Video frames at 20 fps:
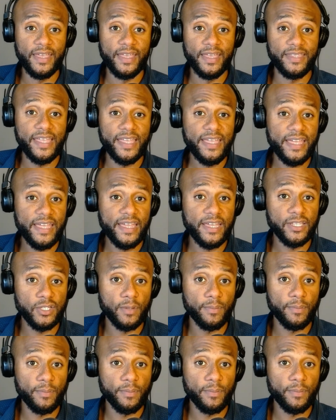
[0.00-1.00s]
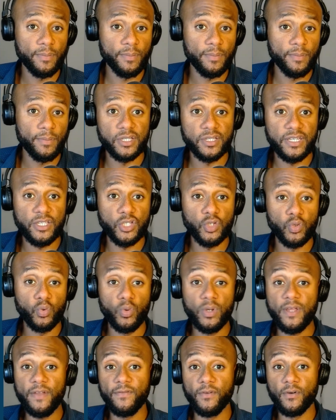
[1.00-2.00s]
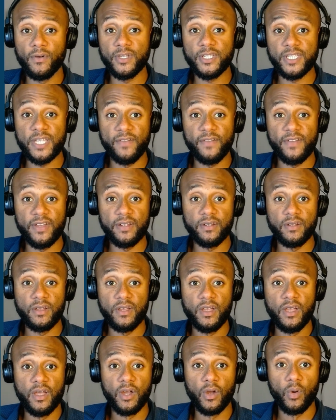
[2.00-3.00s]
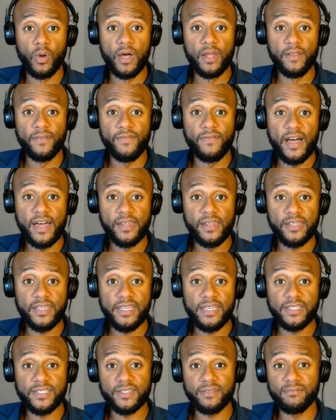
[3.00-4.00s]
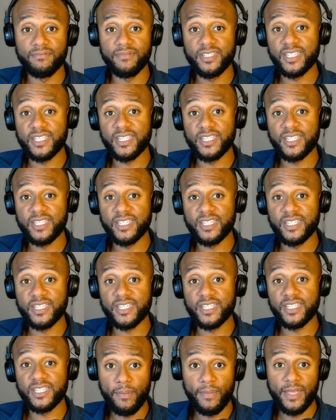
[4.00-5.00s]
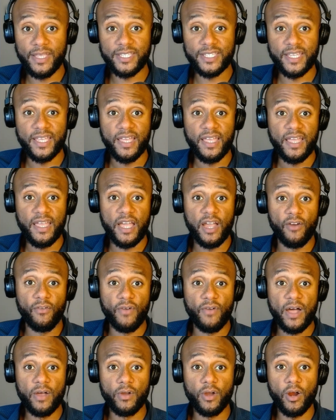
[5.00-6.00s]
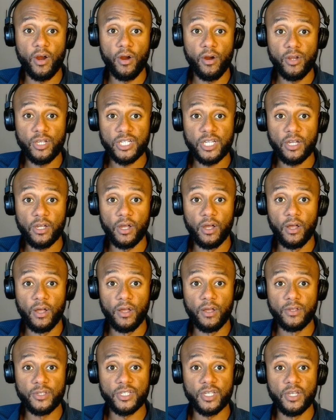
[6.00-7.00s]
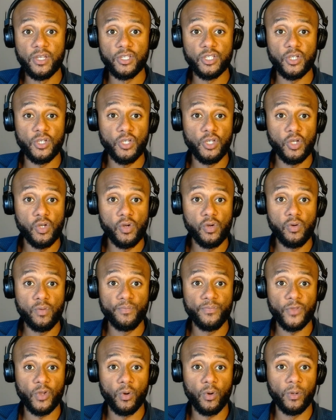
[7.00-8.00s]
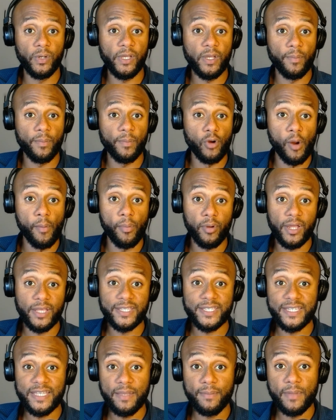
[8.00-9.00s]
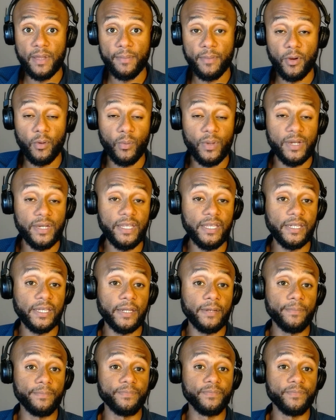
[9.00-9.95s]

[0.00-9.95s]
They answer professionally 24/7, qualify leads, schedule appointments, and route urgent calls to you or the appropriate team member when needed.